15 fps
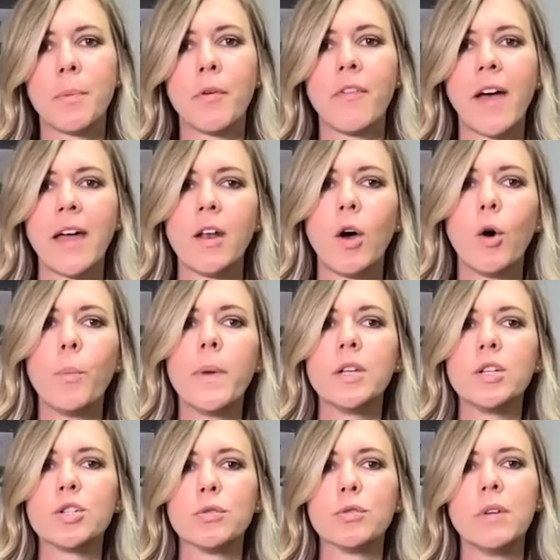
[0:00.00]
provide hope
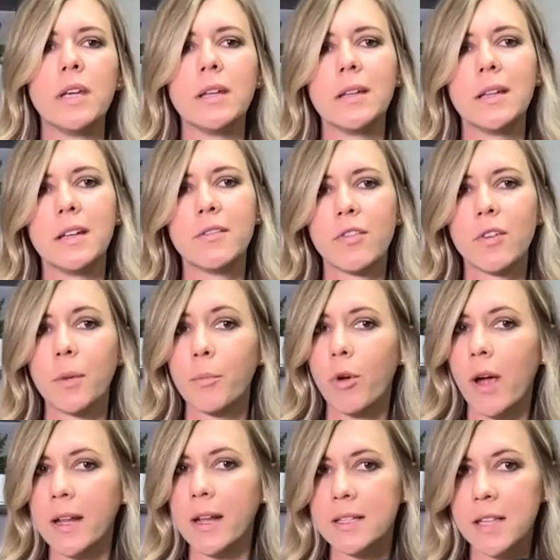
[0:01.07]
and true healing from
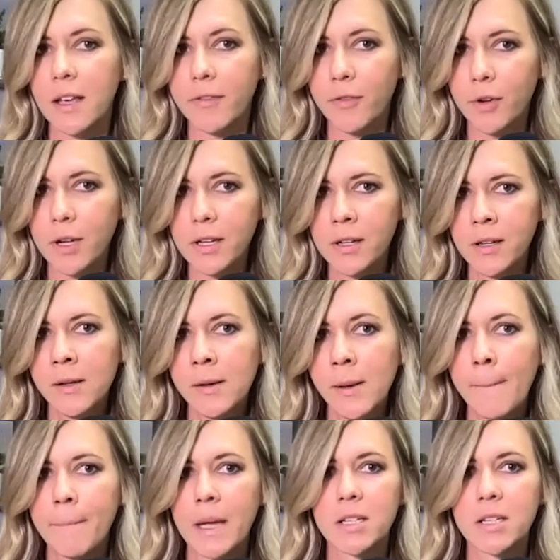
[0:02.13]
chronic suffering
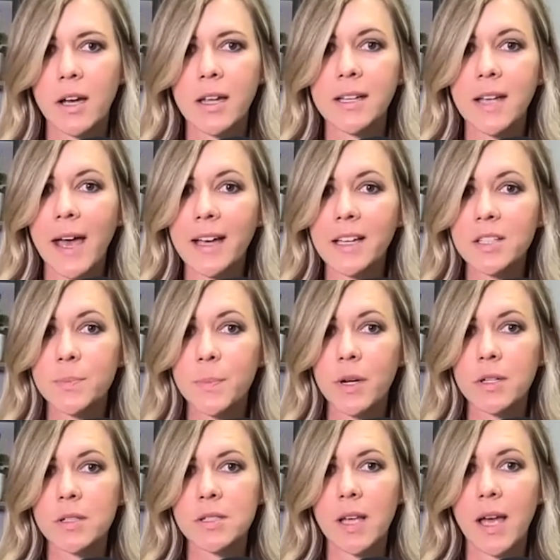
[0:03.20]
by talking to
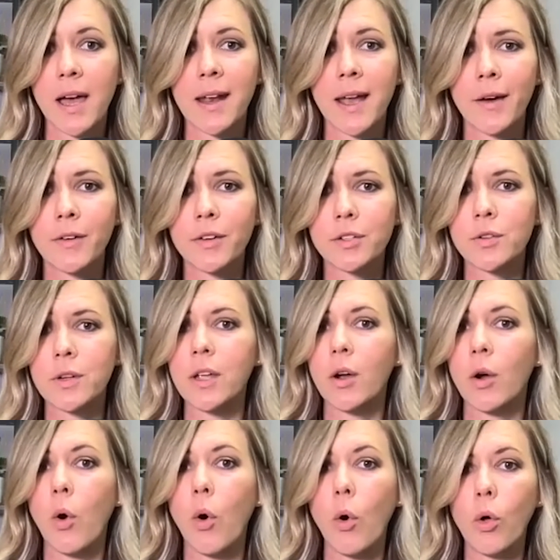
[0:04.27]
experts on how to treat
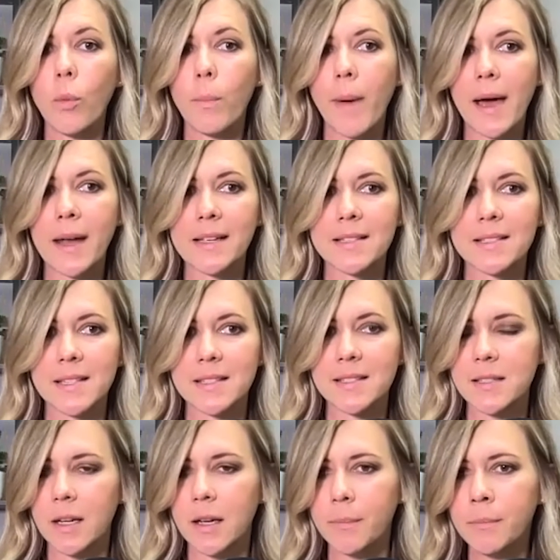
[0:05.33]
your whole body
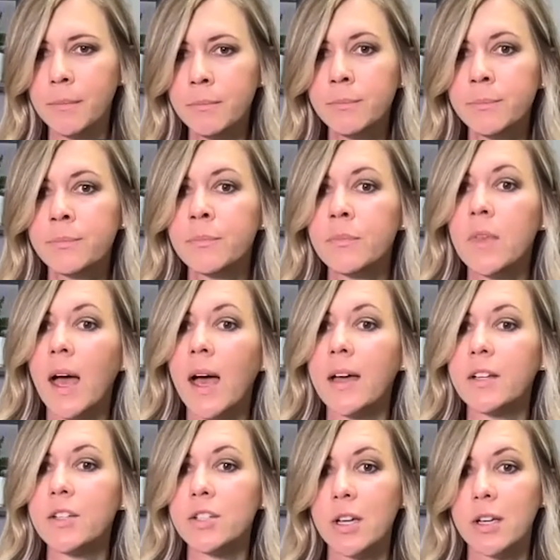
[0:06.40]
system,
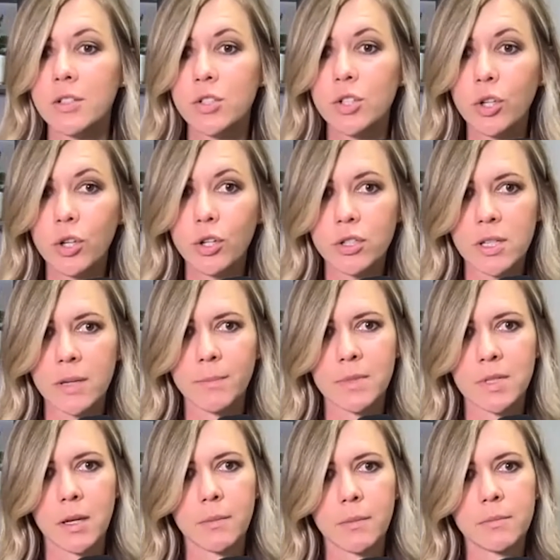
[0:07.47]
not just your
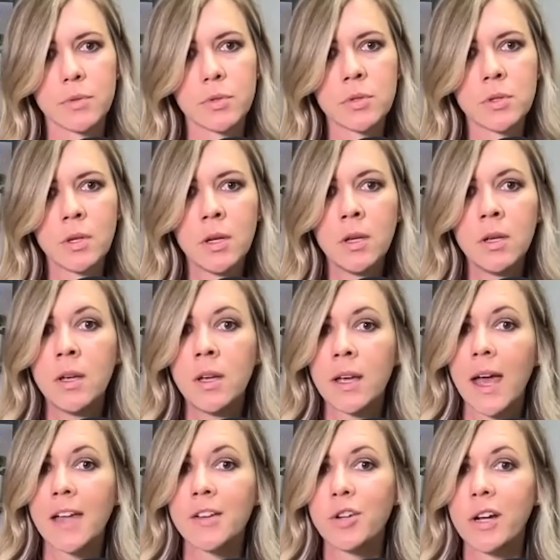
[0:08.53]
symptoms.
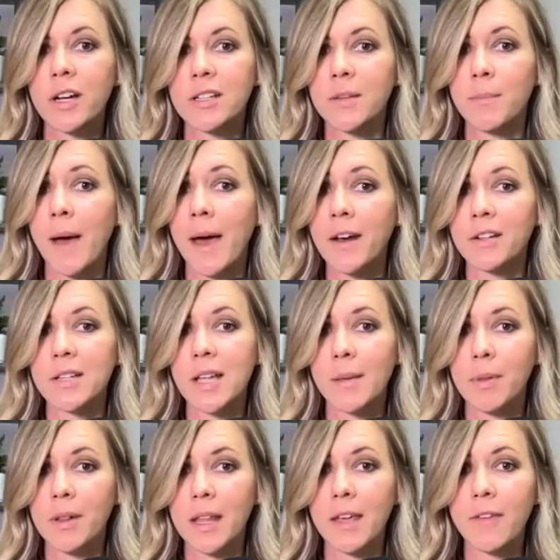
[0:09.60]
Contrary to modern day
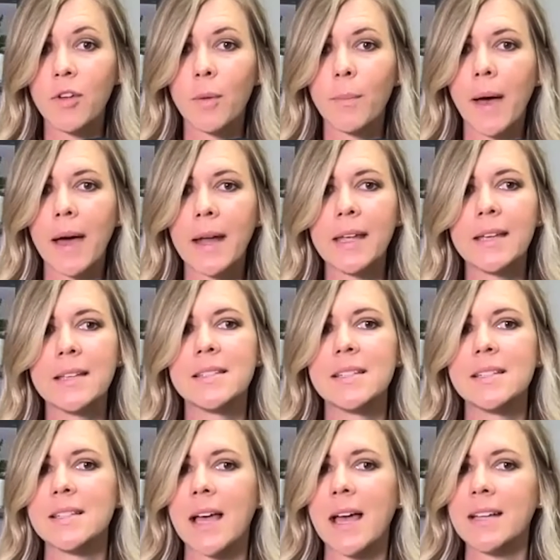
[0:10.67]
belief, your body is
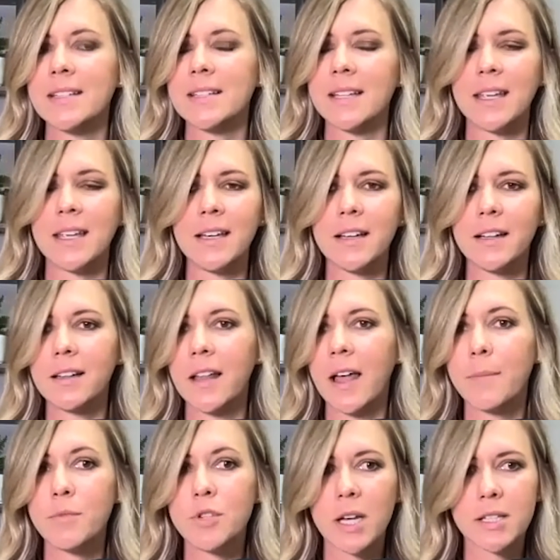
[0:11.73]
designed to heal.
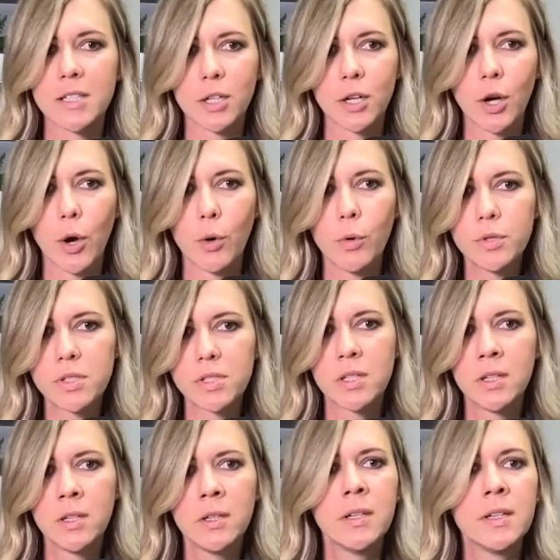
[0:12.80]
I'm Jess, your host.
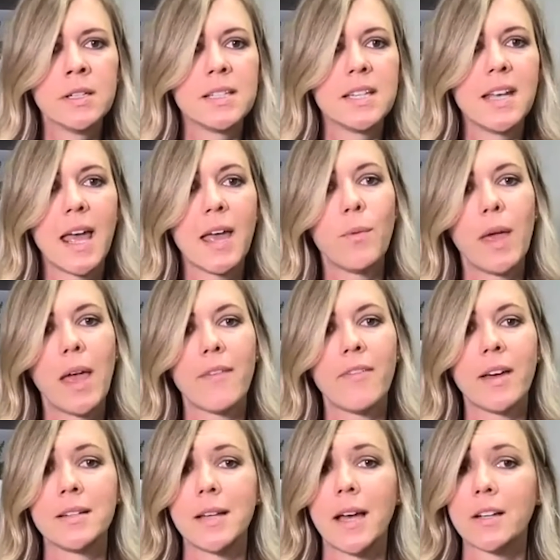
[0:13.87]
Today we have
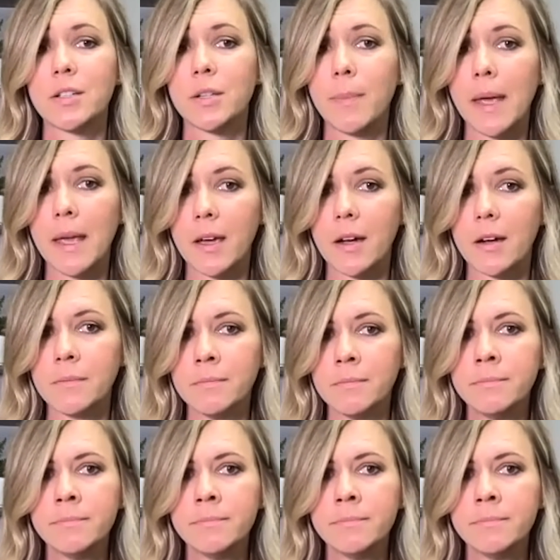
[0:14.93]
on Dr. Baker.